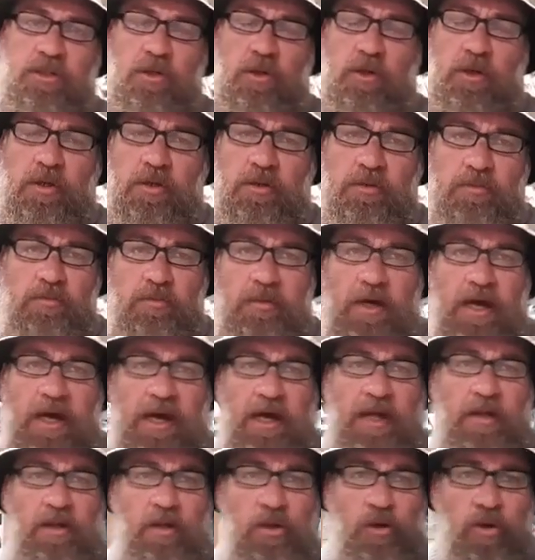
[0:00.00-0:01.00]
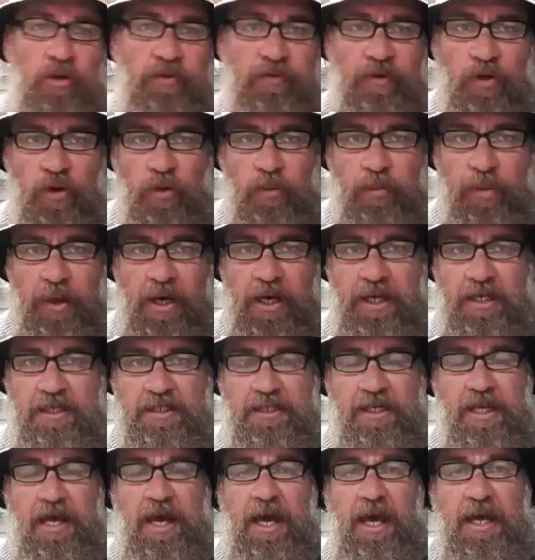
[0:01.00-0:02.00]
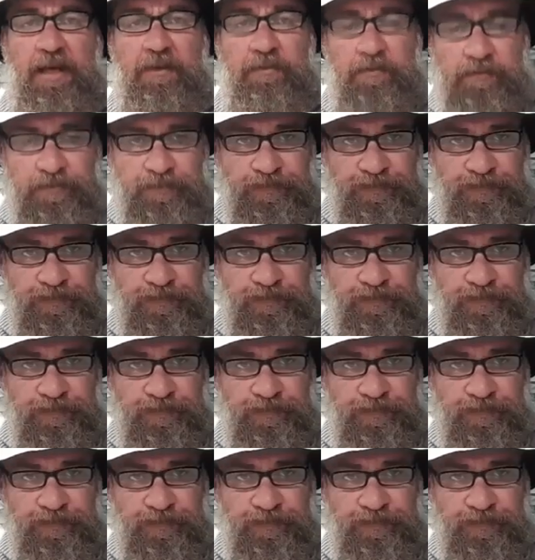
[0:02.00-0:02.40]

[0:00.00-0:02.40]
looking alluvial piece. And